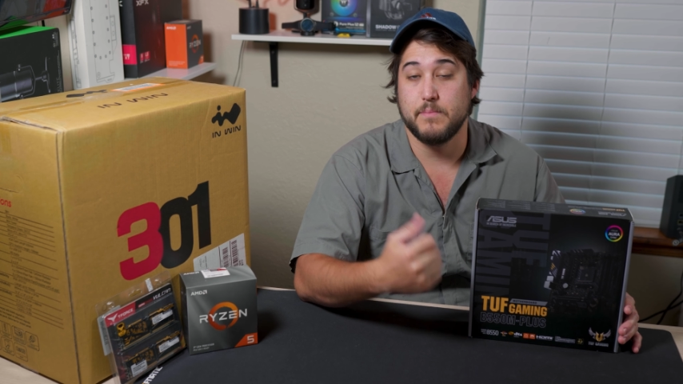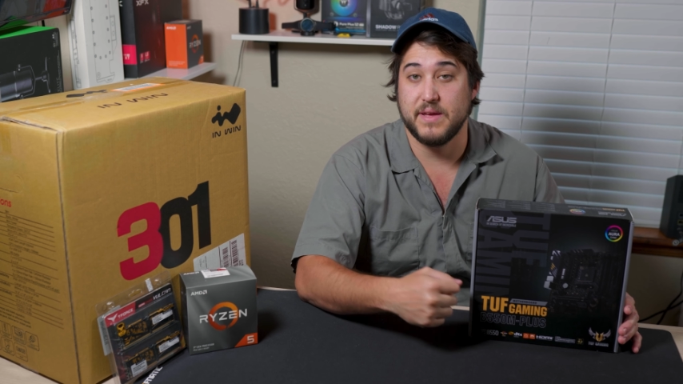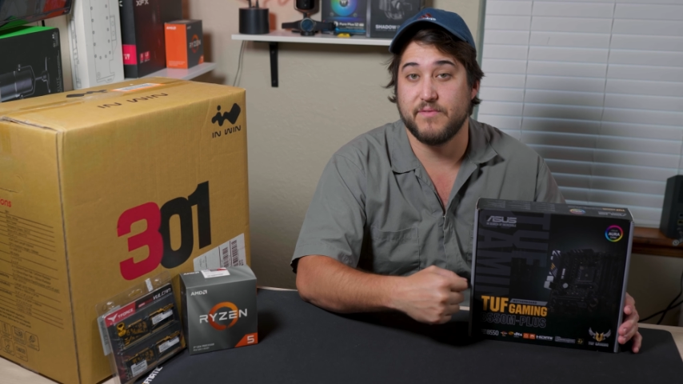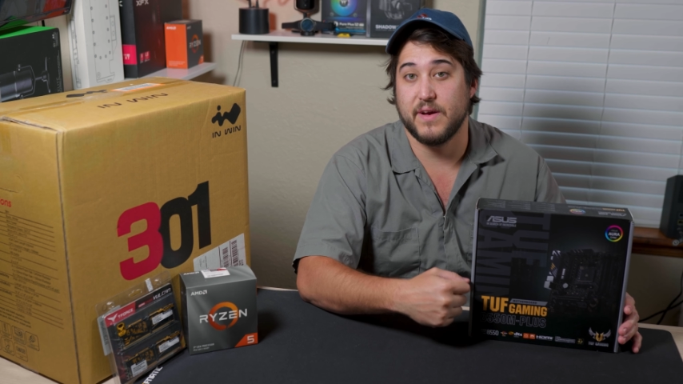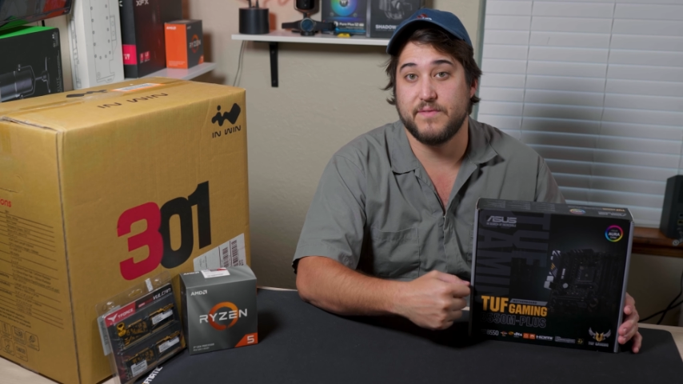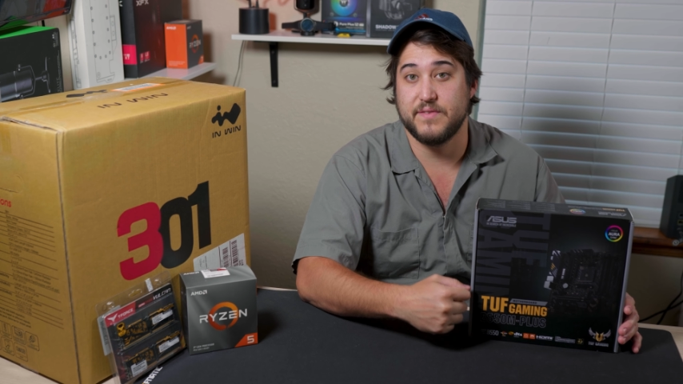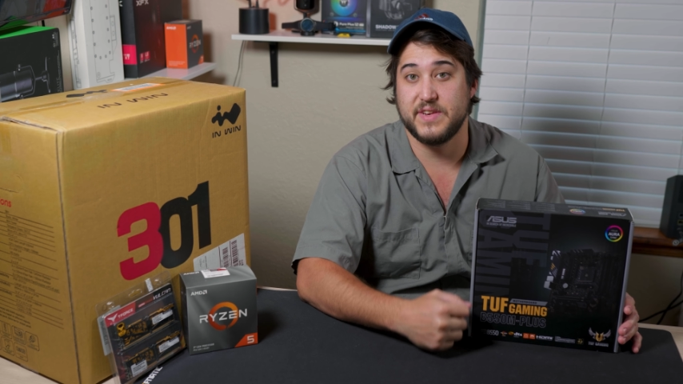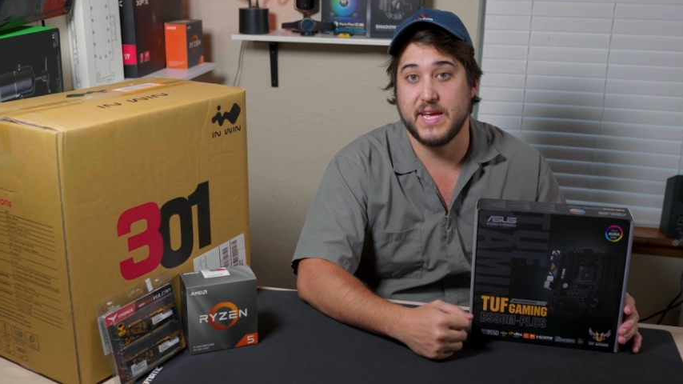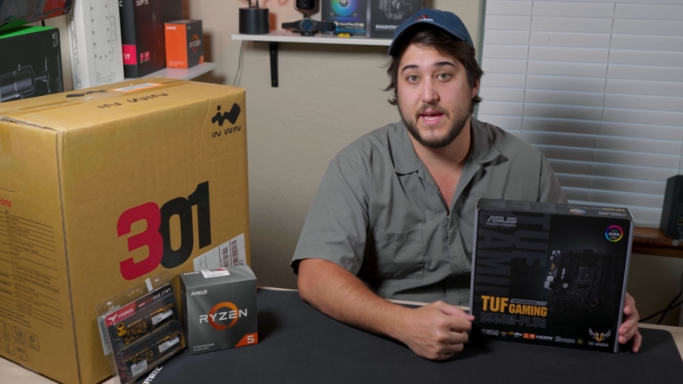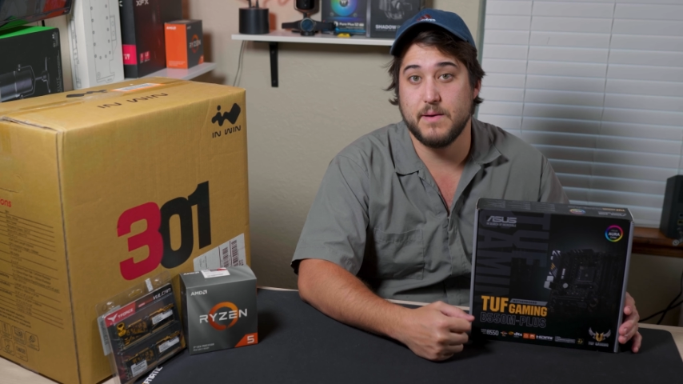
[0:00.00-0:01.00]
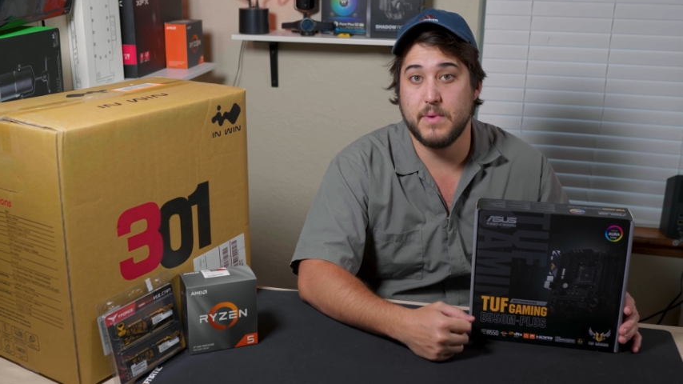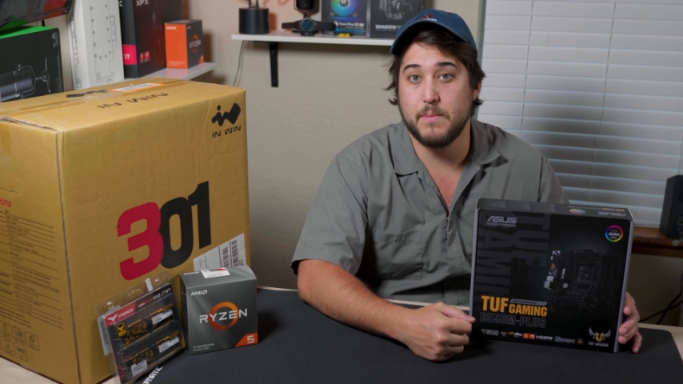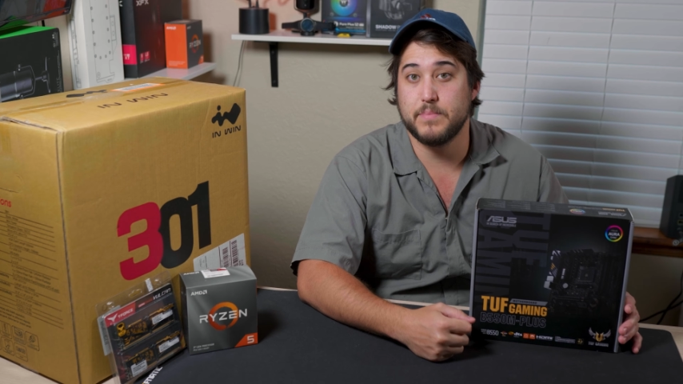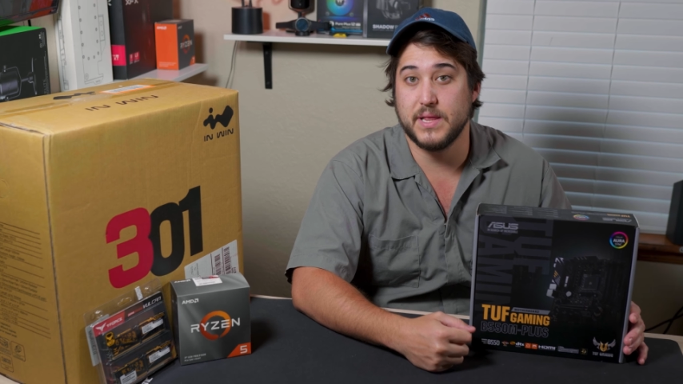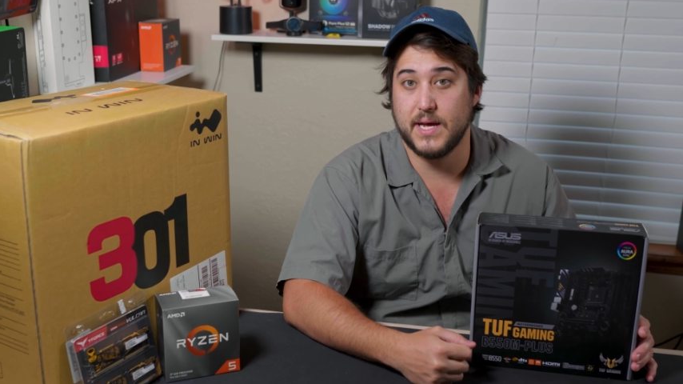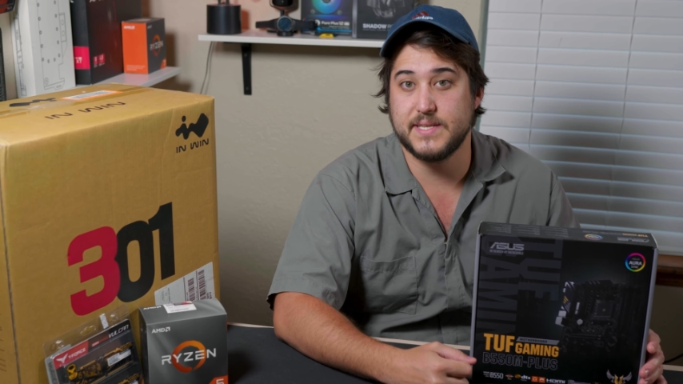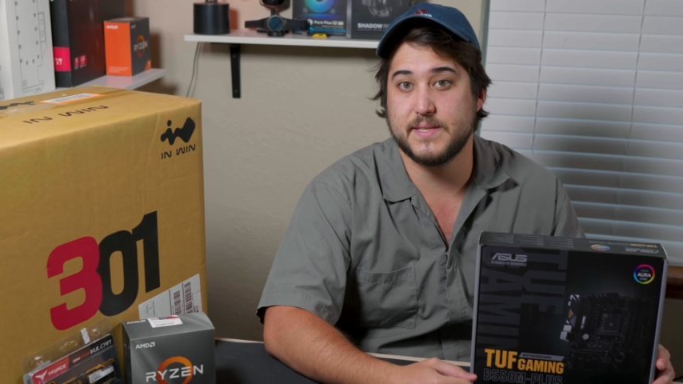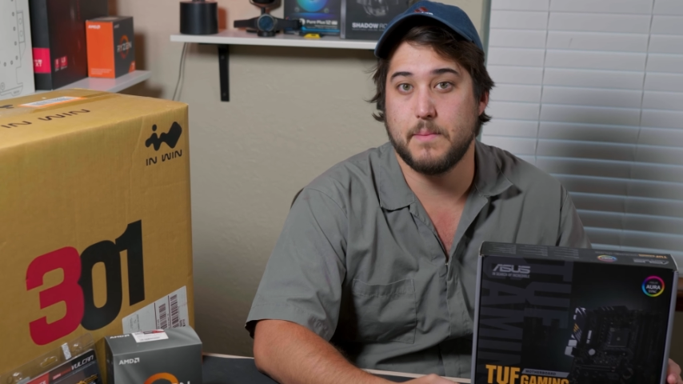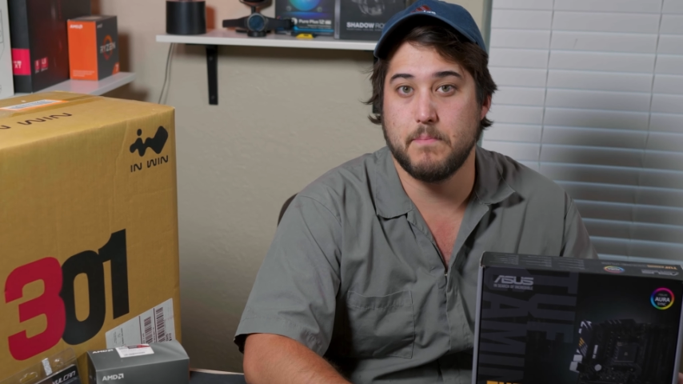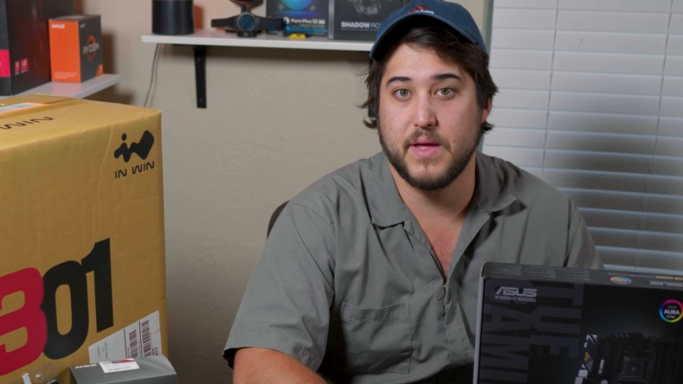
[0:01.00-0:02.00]
B550M
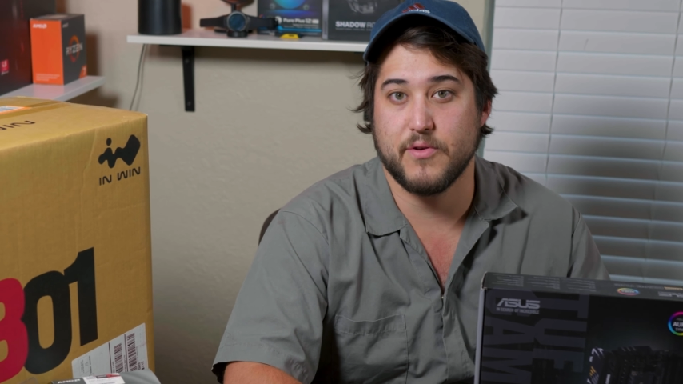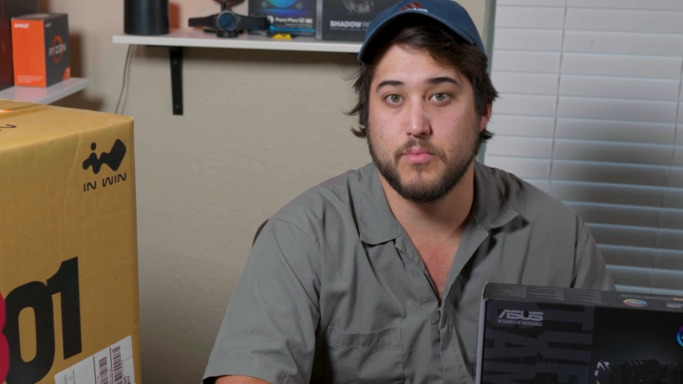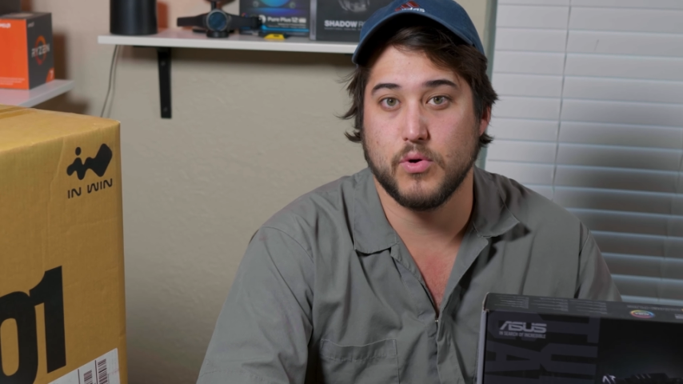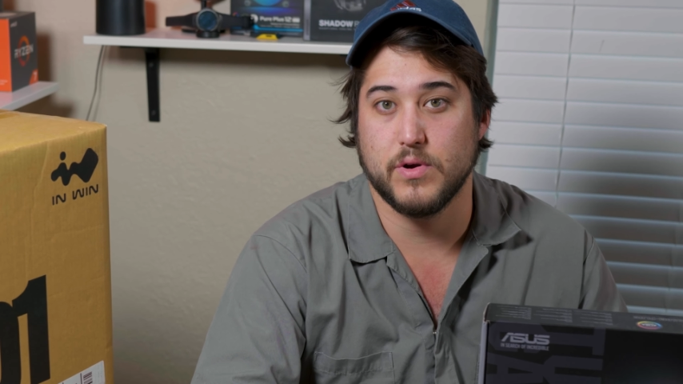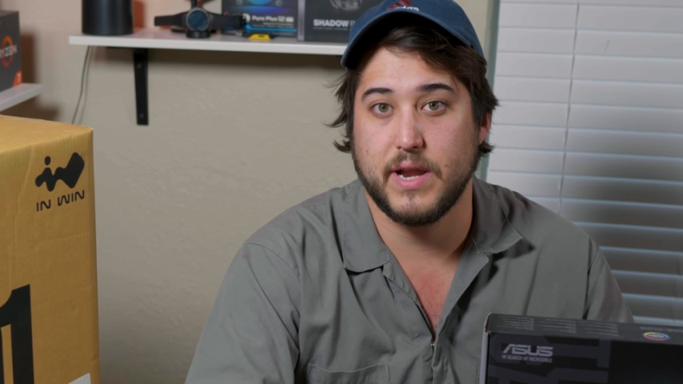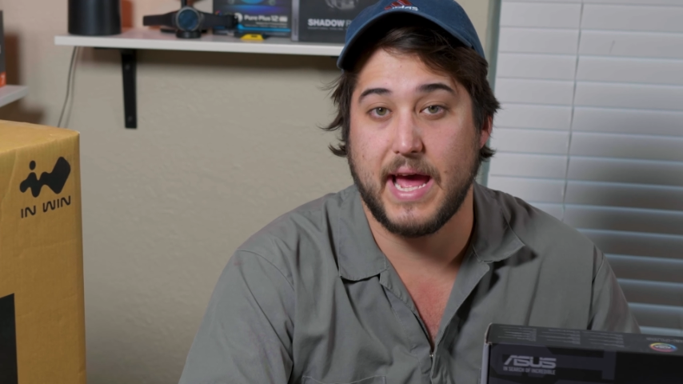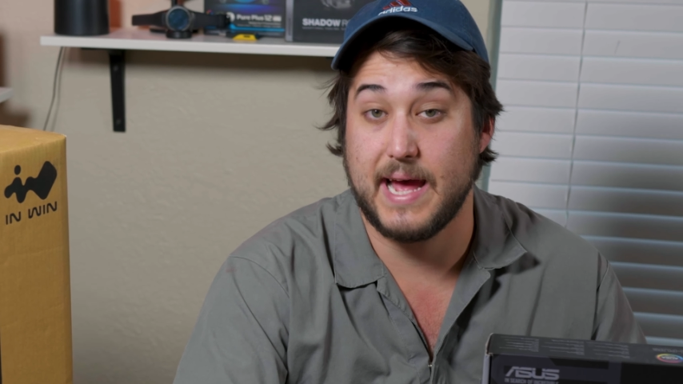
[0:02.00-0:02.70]
Plus motherboard